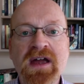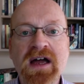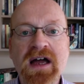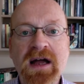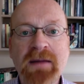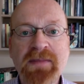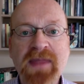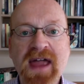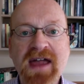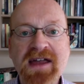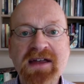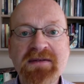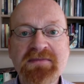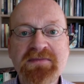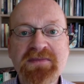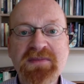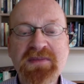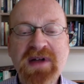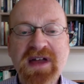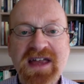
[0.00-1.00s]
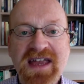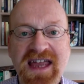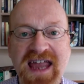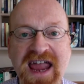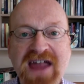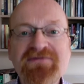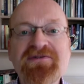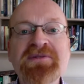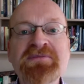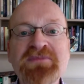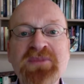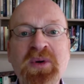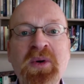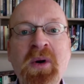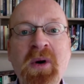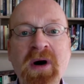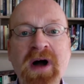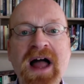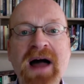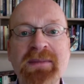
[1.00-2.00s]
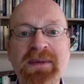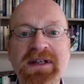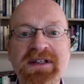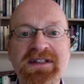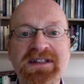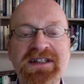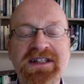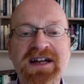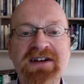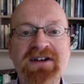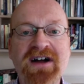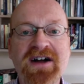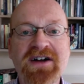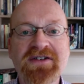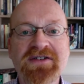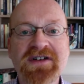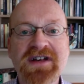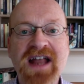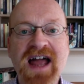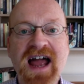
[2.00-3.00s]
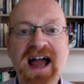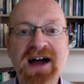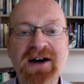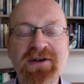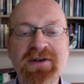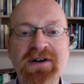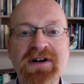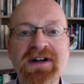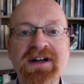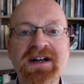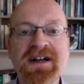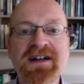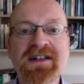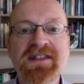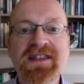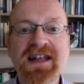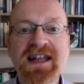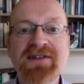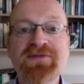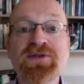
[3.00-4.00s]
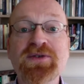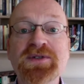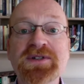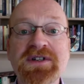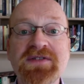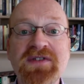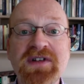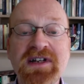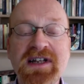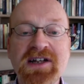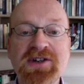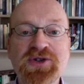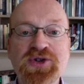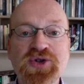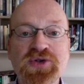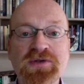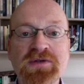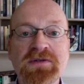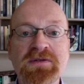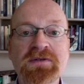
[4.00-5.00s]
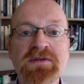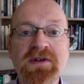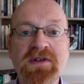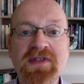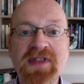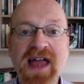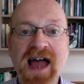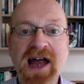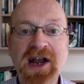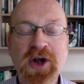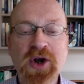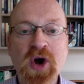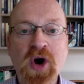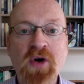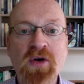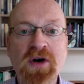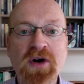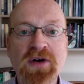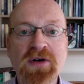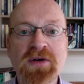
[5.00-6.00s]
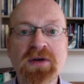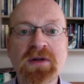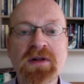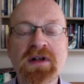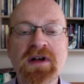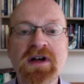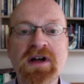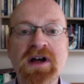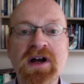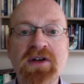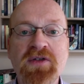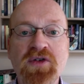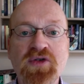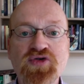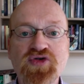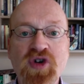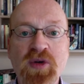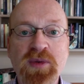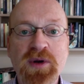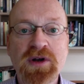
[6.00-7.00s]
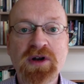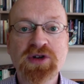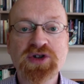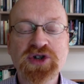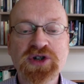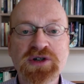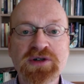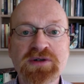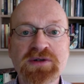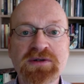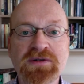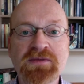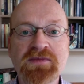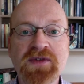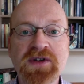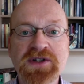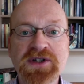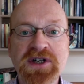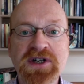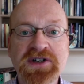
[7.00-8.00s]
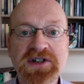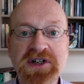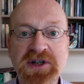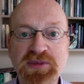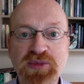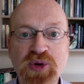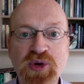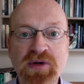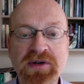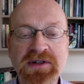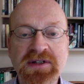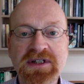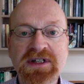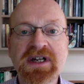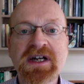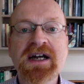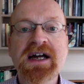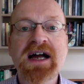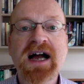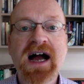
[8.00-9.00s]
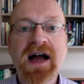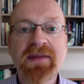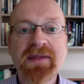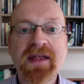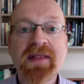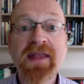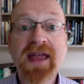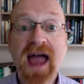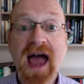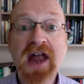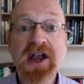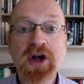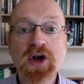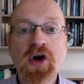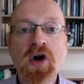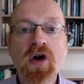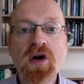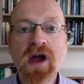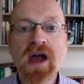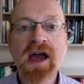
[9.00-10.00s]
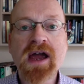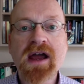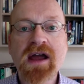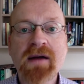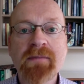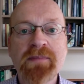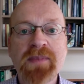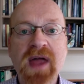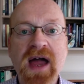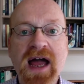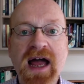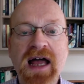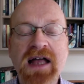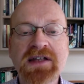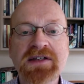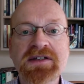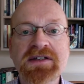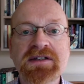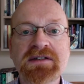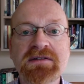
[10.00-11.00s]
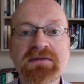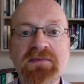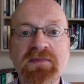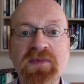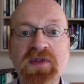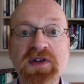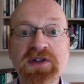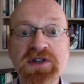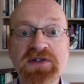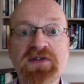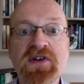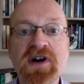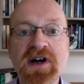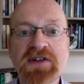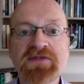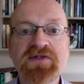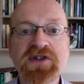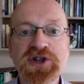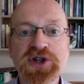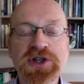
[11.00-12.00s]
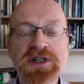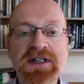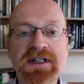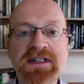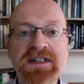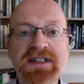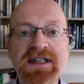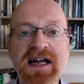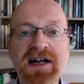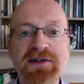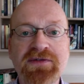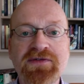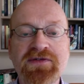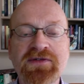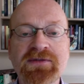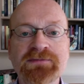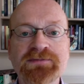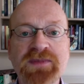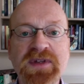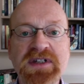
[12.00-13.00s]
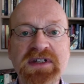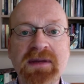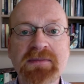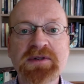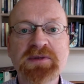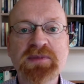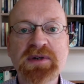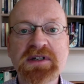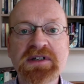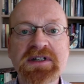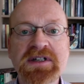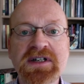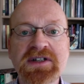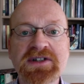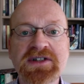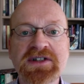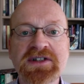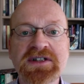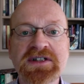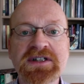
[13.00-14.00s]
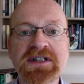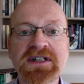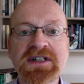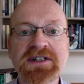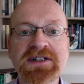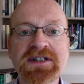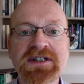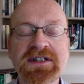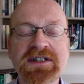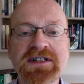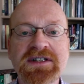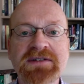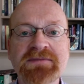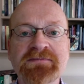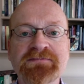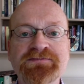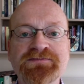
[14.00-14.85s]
Um, they even more come into their own now. The levels of the literal, the allegorical, the tropological, the turning point, and then the anagogic as the divine vision itself sub specie aeternitatis.